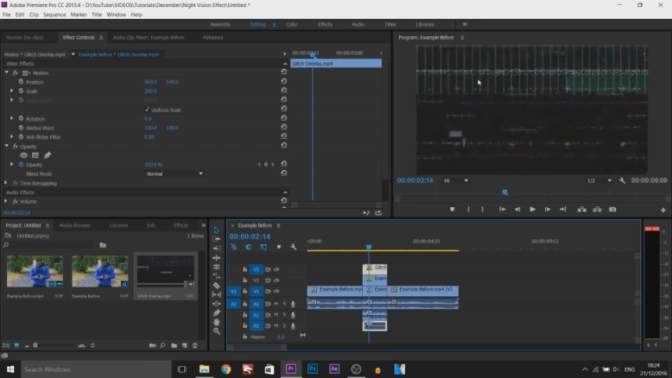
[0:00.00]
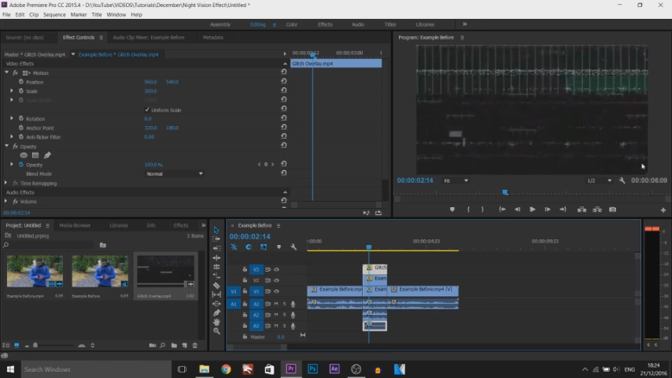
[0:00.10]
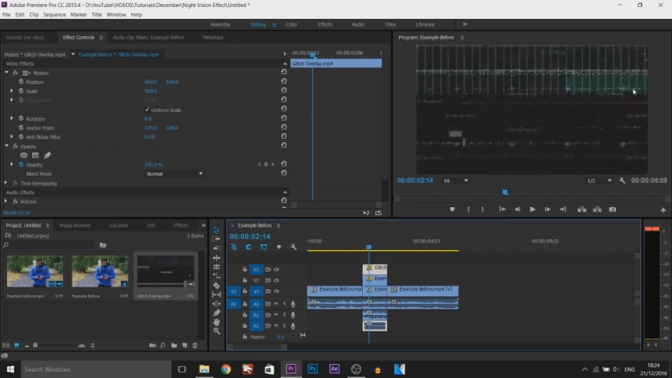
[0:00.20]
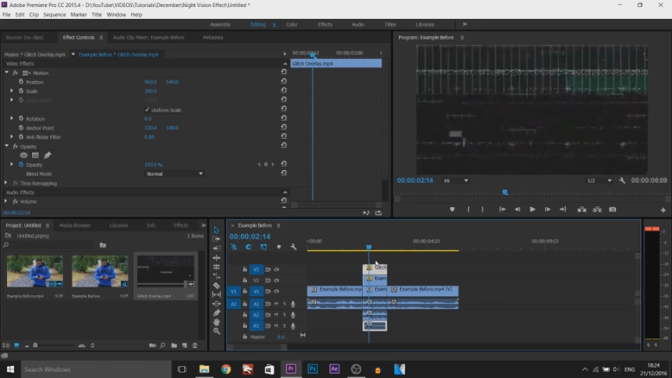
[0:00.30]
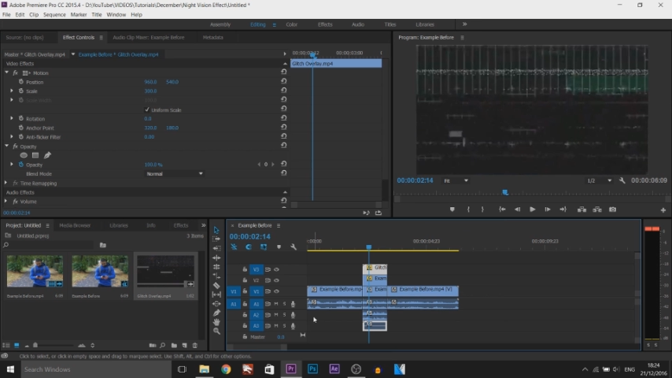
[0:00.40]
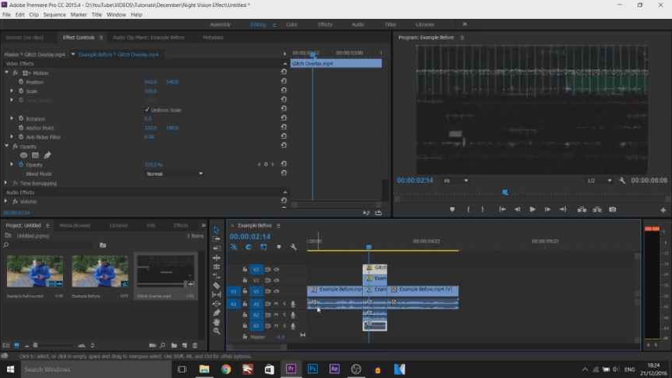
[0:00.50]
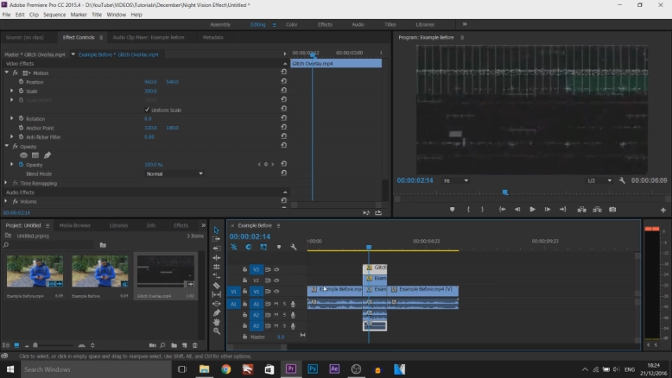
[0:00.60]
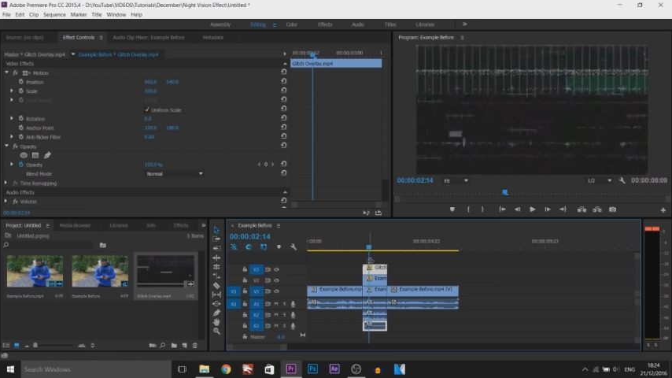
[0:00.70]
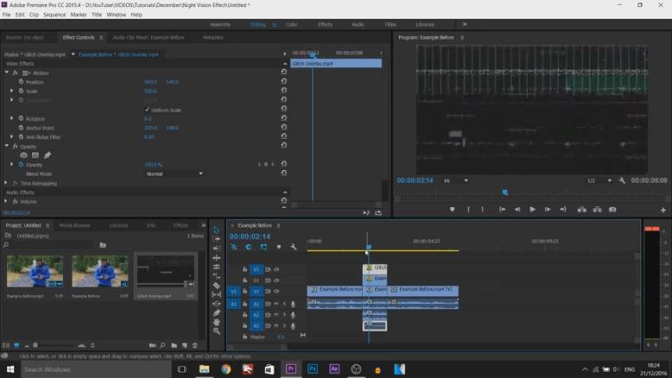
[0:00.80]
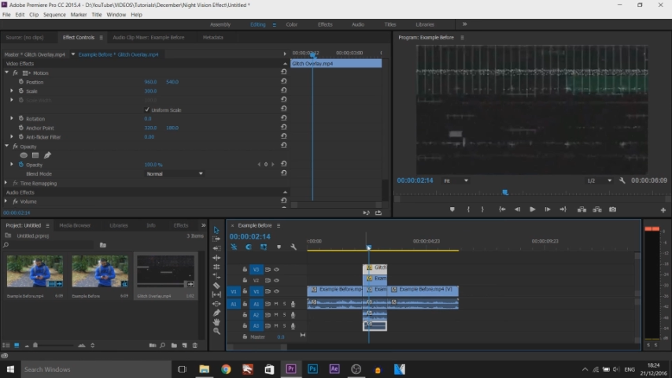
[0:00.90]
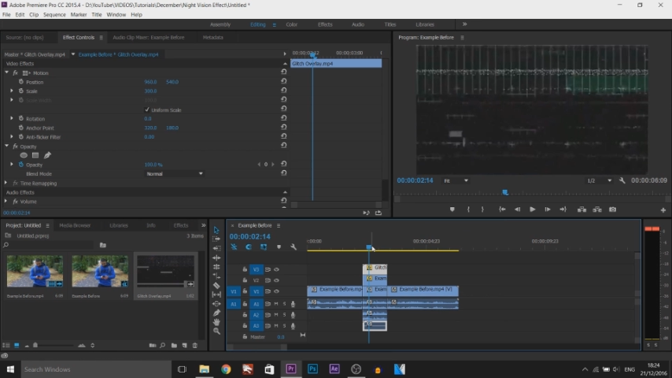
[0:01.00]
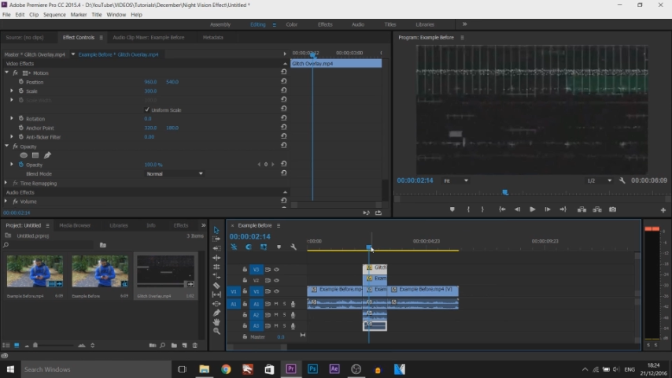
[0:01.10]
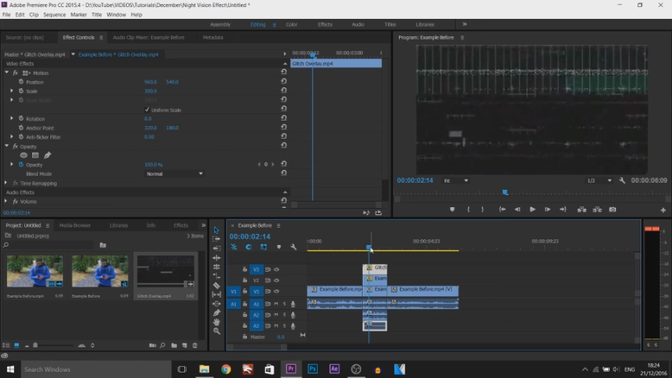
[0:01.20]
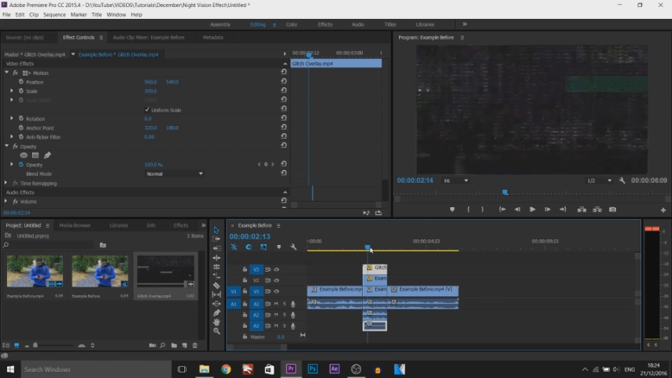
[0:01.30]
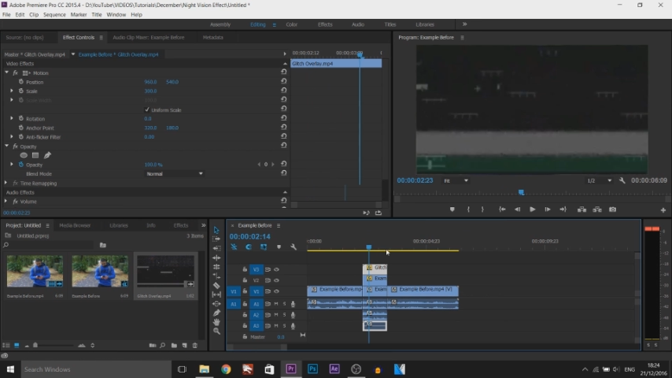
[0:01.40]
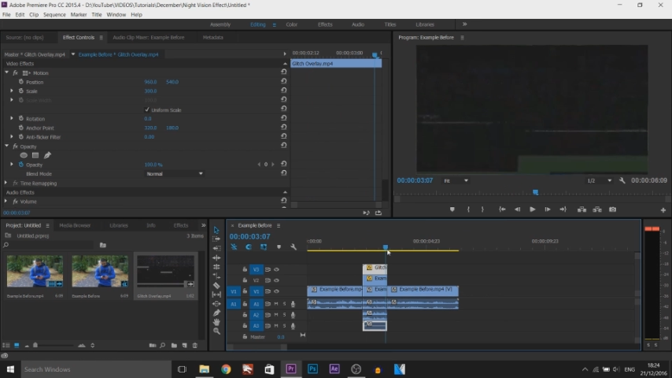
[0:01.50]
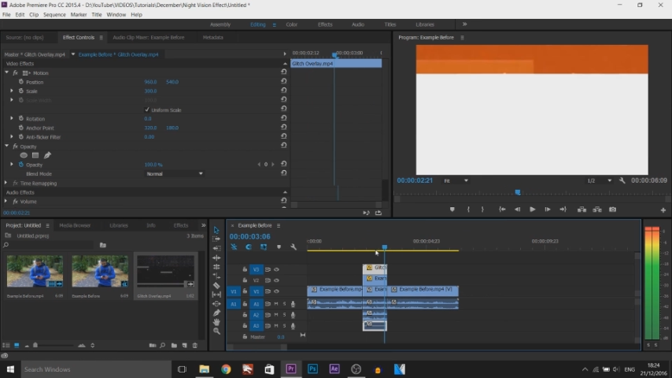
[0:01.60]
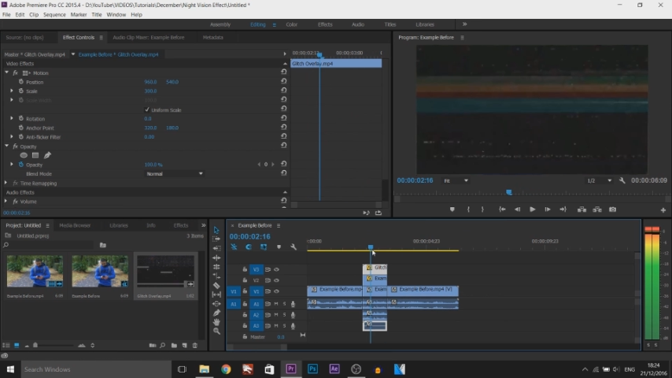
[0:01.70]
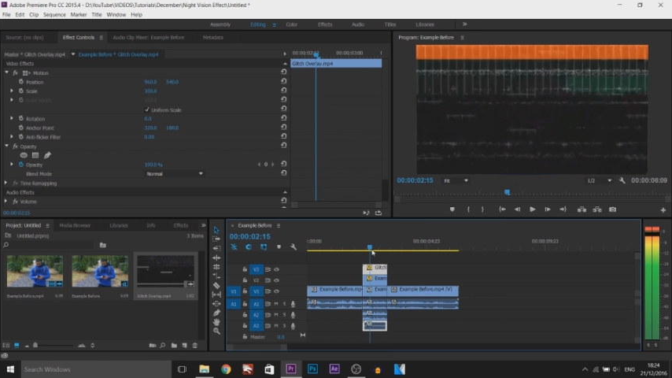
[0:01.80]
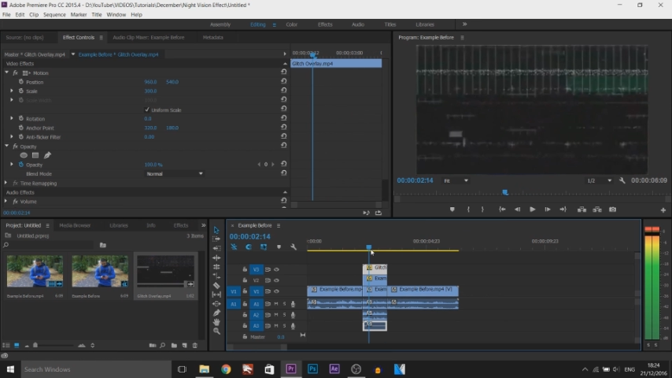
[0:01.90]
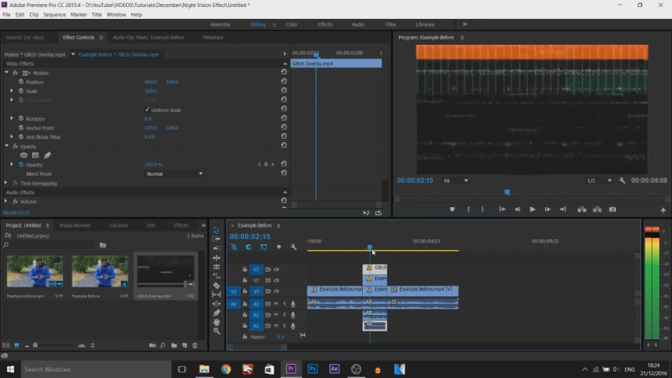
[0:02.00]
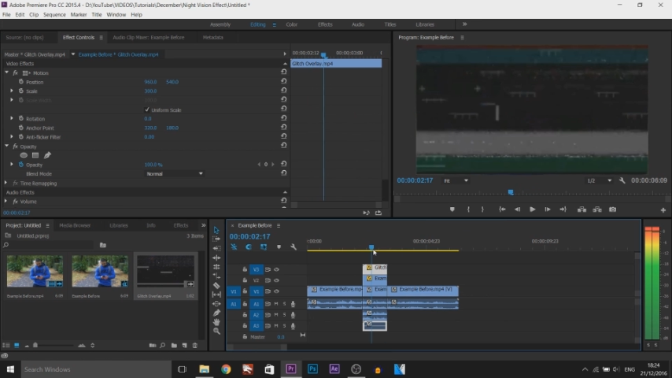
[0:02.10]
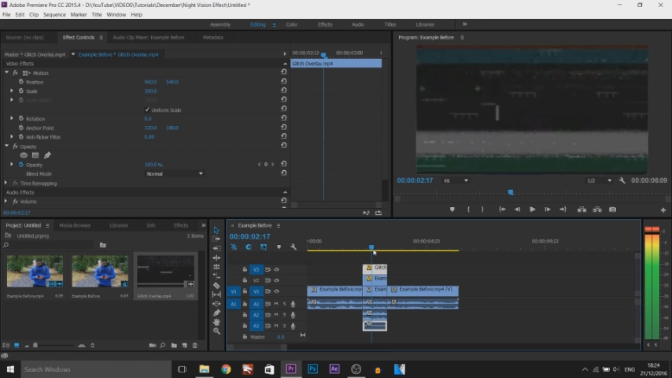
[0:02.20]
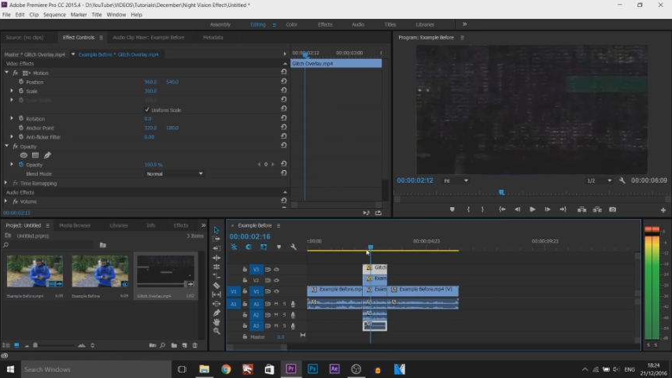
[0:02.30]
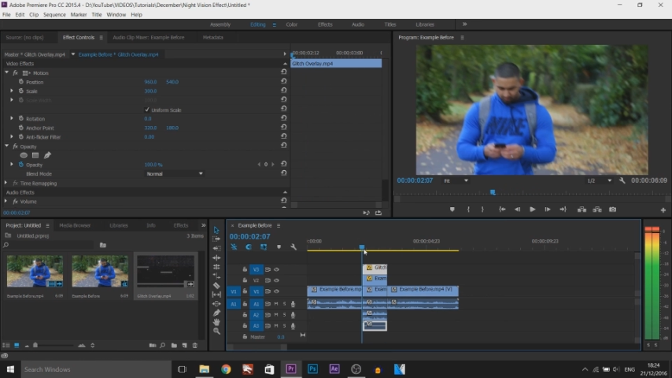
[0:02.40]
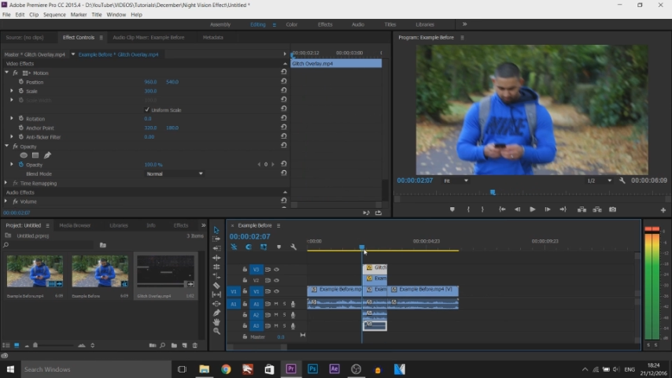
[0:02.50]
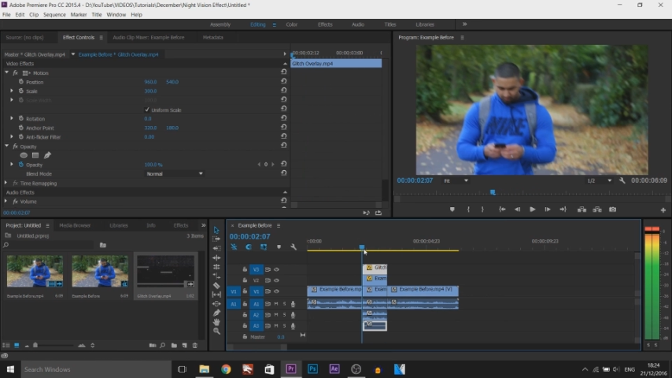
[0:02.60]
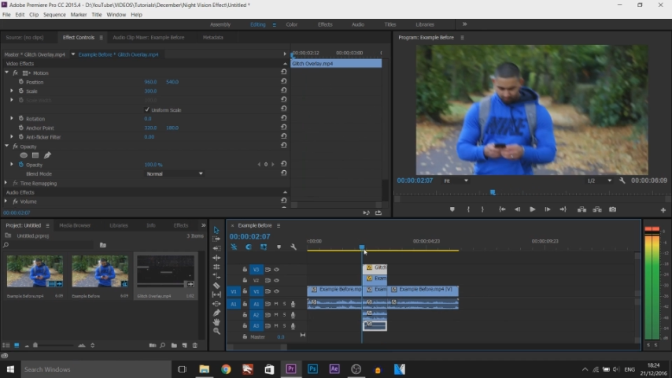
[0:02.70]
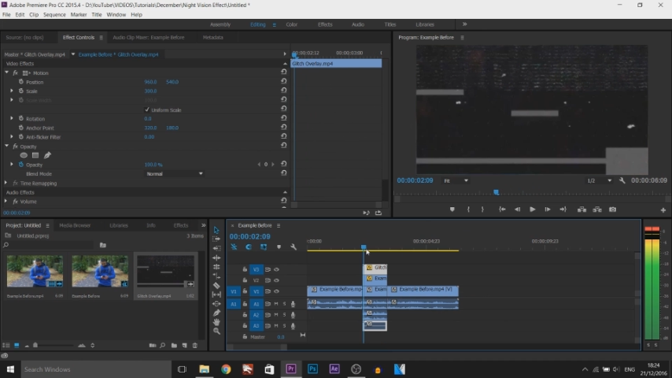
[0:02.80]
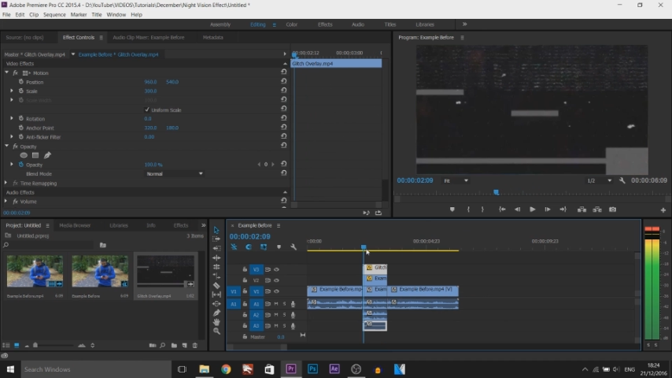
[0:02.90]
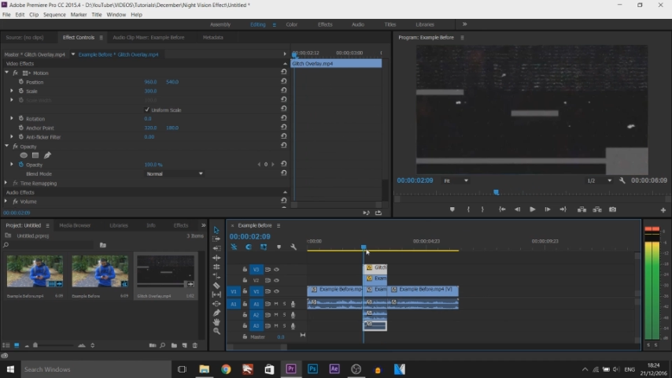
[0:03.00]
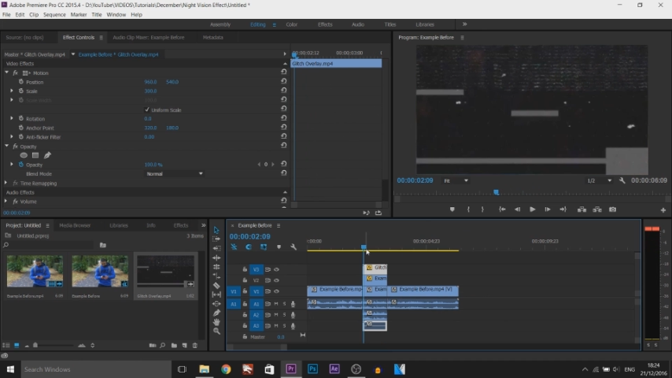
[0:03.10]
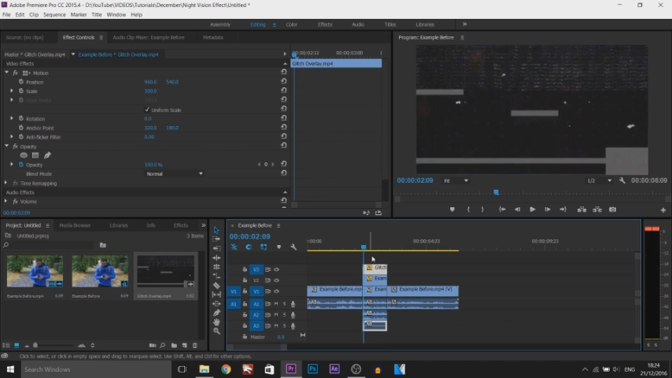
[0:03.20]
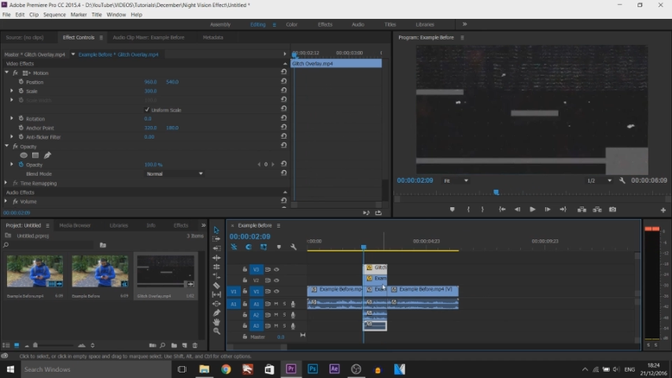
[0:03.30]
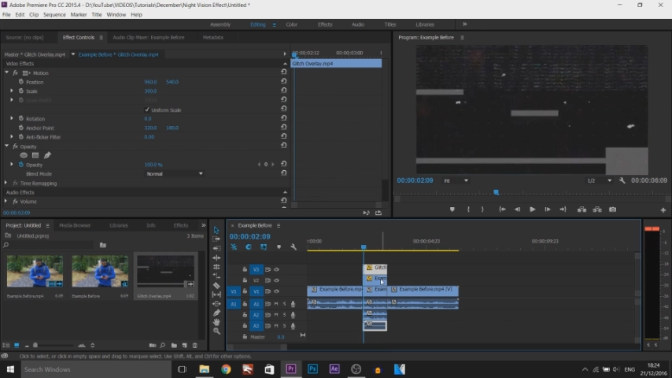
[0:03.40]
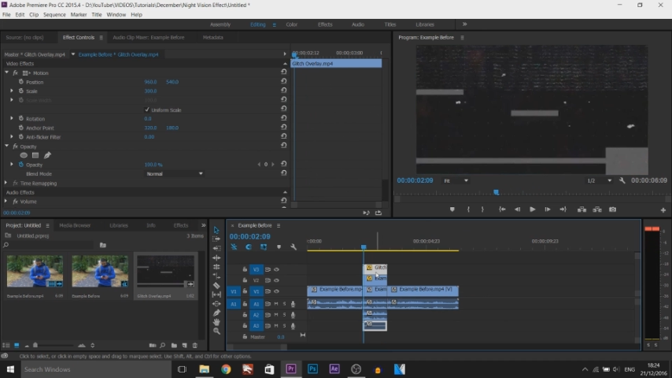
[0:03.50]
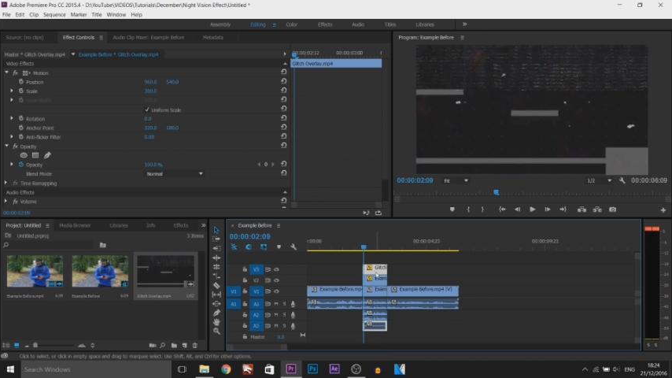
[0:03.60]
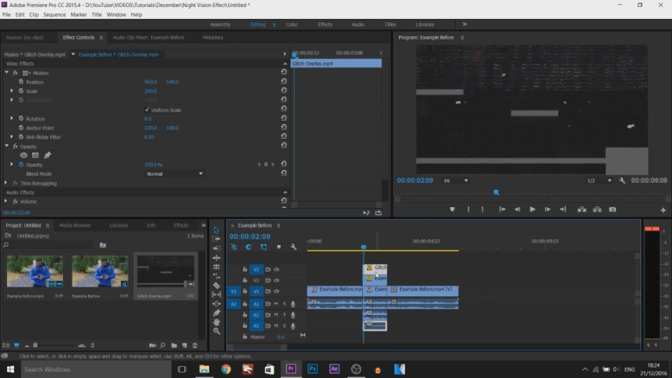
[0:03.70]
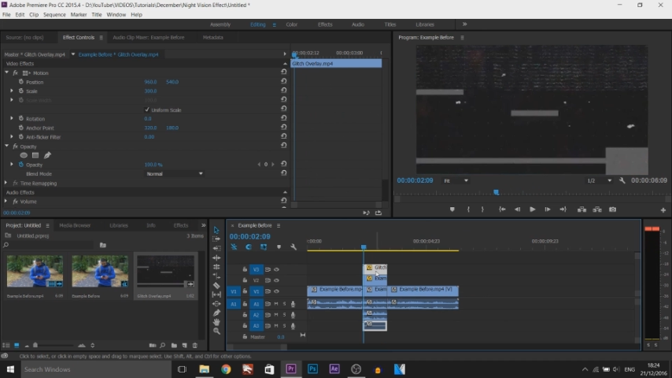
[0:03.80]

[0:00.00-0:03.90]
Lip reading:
[unreadable: no face in view]